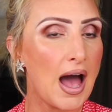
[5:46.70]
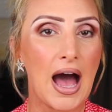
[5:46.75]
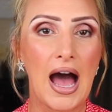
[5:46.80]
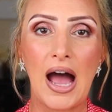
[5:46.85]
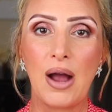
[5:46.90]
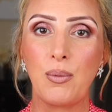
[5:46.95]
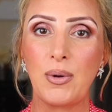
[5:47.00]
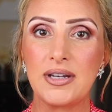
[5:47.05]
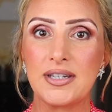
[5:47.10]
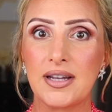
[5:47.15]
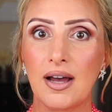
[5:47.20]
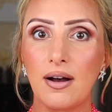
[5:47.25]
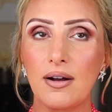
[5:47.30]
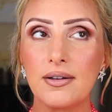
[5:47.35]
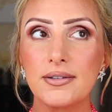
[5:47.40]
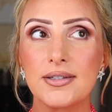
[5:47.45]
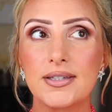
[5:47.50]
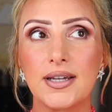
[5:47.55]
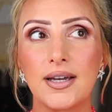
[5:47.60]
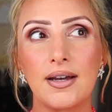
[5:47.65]
I went to
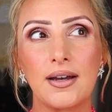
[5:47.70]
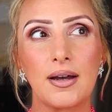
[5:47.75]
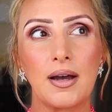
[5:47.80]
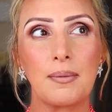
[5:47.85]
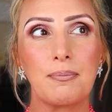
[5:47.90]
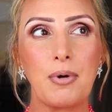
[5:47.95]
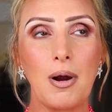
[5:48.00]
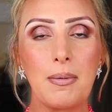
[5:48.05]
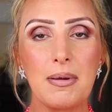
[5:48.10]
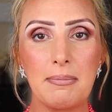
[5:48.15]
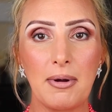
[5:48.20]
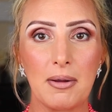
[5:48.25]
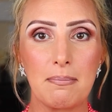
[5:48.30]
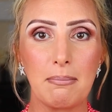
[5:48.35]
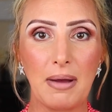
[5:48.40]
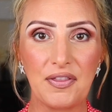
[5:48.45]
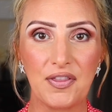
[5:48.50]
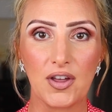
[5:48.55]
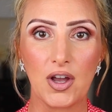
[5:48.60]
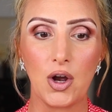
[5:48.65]
Ulta probably about a
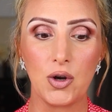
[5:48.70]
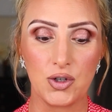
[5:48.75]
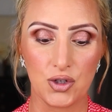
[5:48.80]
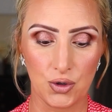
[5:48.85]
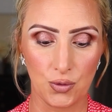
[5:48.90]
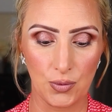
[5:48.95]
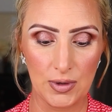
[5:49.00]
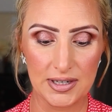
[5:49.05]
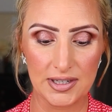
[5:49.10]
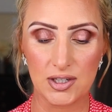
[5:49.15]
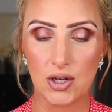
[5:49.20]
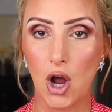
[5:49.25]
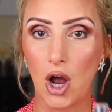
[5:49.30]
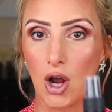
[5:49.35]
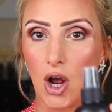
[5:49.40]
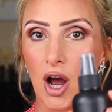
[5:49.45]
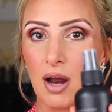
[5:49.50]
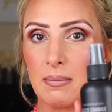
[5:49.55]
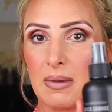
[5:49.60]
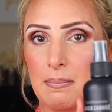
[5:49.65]
month ago to
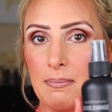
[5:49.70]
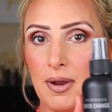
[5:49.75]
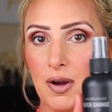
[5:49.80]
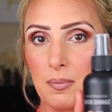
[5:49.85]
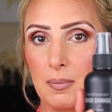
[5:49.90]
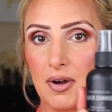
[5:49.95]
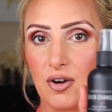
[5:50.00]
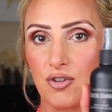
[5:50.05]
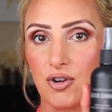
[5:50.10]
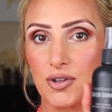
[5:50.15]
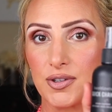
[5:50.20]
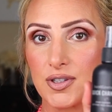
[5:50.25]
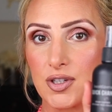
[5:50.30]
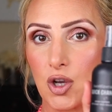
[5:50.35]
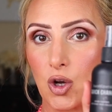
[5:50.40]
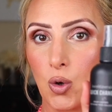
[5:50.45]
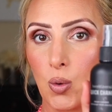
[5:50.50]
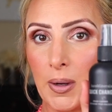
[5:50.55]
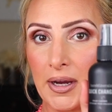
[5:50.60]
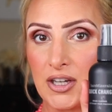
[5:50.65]
restock on my Bare Minerals
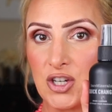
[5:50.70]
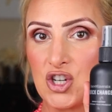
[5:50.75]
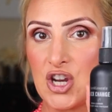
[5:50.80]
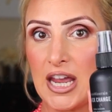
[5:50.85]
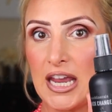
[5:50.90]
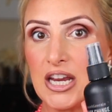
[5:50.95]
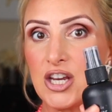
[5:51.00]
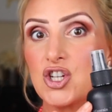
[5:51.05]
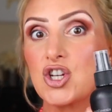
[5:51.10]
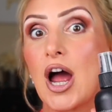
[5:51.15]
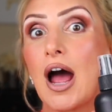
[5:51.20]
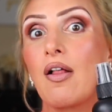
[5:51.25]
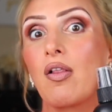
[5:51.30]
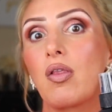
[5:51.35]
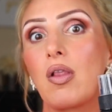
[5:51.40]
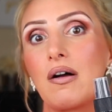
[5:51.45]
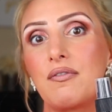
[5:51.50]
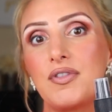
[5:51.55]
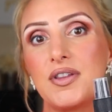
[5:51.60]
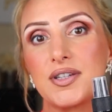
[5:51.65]
Quick Change. I
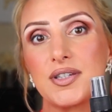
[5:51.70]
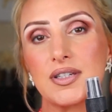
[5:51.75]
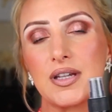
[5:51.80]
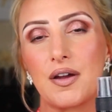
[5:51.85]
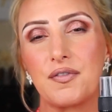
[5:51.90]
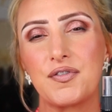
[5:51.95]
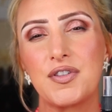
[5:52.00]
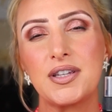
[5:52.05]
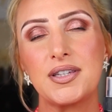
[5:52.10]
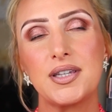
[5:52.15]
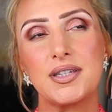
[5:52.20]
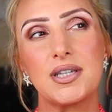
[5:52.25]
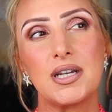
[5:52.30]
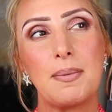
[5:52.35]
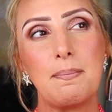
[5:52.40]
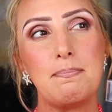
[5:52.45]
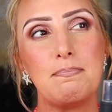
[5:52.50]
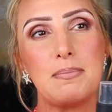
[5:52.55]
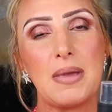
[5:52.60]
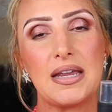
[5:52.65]
love this stuff. This is an
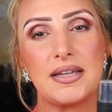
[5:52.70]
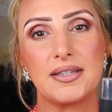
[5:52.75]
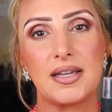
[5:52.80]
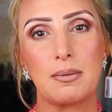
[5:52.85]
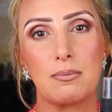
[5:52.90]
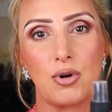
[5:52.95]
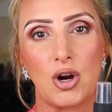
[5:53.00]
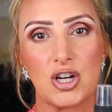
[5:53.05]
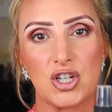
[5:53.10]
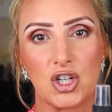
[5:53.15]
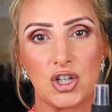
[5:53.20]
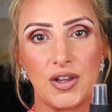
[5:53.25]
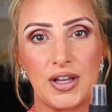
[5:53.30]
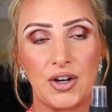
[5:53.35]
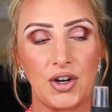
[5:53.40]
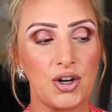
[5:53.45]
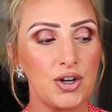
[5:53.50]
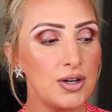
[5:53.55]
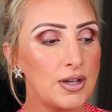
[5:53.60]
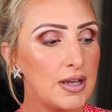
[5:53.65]
amazing brush
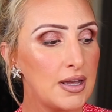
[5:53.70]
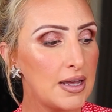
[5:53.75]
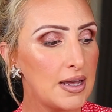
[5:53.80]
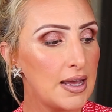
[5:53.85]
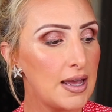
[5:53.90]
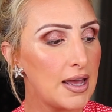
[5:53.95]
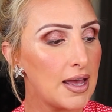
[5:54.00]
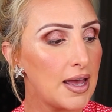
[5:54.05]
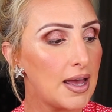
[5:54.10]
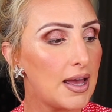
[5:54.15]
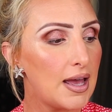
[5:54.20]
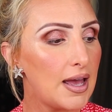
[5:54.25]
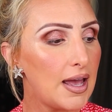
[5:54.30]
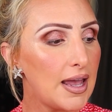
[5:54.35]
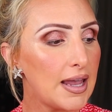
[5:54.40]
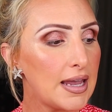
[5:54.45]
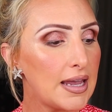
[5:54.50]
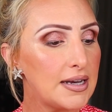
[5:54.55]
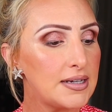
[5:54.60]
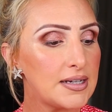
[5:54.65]
cleaner.
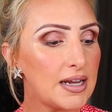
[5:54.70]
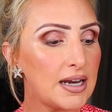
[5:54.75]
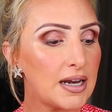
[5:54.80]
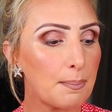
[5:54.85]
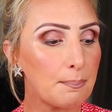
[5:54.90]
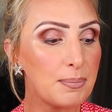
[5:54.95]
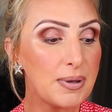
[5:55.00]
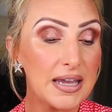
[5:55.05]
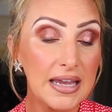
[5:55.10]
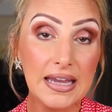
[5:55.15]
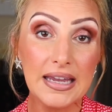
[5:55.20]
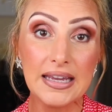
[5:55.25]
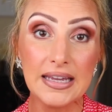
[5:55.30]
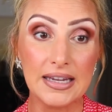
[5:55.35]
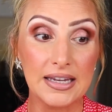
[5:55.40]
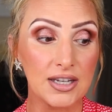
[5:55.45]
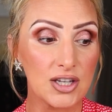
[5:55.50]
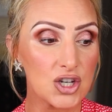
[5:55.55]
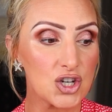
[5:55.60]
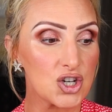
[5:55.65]
And in a
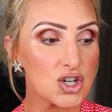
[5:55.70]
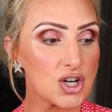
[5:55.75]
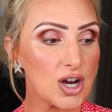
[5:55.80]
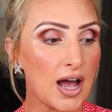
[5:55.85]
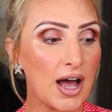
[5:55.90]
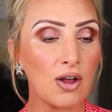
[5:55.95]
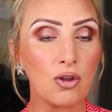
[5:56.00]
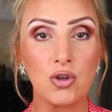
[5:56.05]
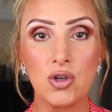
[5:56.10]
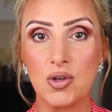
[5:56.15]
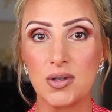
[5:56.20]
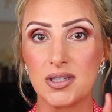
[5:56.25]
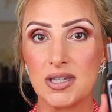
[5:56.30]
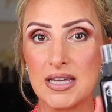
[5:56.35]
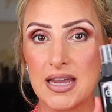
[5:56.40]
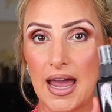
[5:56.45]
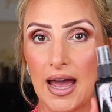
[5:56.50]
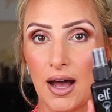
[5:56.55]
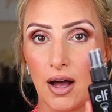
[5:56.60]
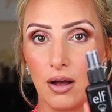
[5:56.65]
pinch, I'll use
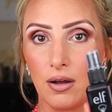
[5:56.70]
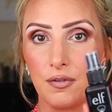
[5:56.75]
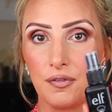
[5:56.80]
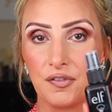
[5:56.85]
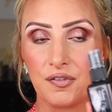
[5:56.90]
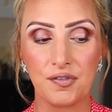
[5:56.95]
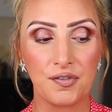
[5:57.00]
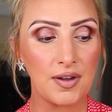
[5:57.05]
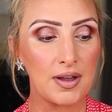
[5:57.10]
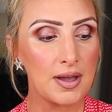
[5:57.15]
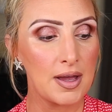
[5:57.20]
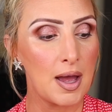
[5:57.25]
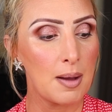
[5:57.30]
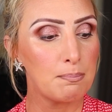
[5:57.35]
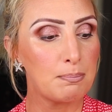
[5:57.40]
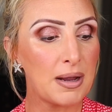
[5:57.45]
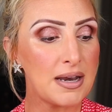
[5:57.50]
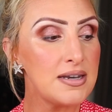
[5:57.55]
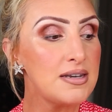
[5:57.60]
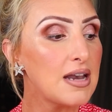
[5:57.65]
the e.l.f.,
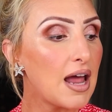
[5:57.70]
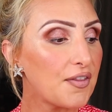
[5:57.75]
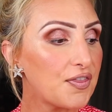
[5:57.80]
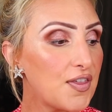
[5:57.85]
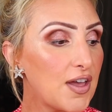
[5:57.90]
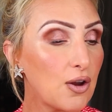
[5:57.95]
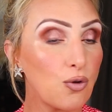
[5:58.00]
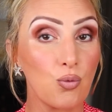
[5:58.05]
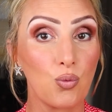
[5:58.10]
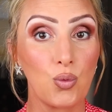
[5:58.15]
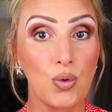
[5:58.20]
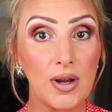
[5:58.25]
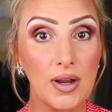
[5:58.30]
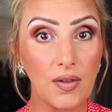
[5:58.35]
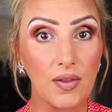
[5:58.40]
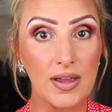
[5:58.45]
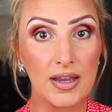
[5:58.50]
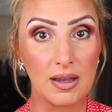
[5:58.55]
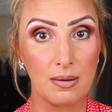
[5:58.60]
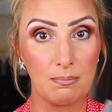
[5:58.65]
but nothing
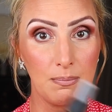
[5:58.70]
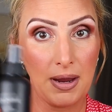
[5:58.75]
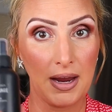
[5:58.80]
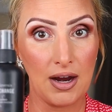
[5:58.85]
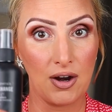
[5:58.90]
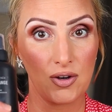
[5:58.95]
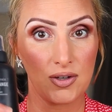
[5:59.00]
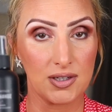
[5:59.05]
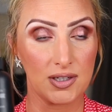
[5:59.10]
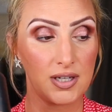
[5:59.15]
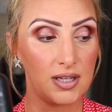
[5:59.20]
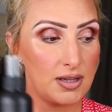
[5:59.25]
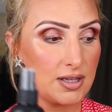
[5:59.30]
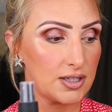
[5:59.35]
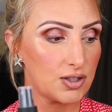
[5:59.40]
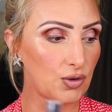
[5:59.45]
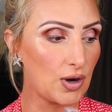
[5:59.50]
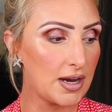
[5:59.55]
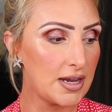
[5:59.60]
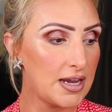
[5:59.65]
really compares to
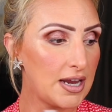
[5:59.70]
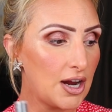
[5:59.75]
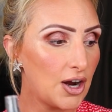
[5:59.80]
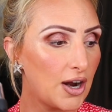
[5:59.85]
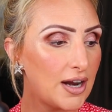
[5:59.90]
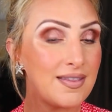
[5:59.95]
this right here.